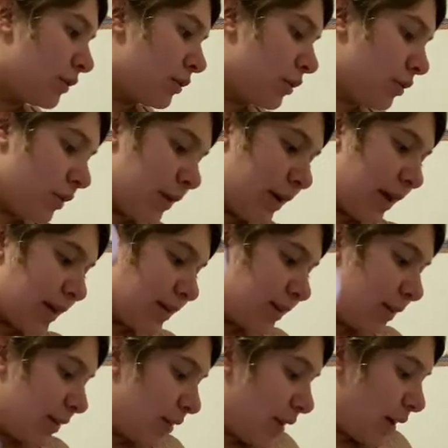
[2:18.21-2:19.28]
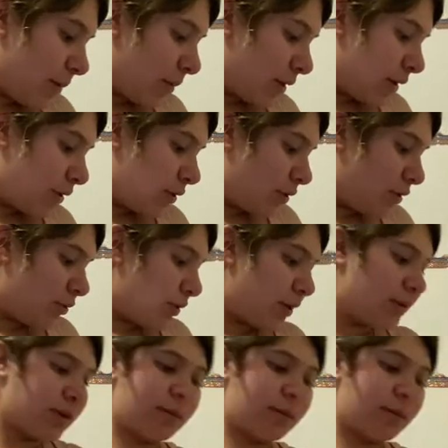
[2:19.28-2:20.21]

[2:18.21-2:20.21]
So the next thing that I'm gonna do is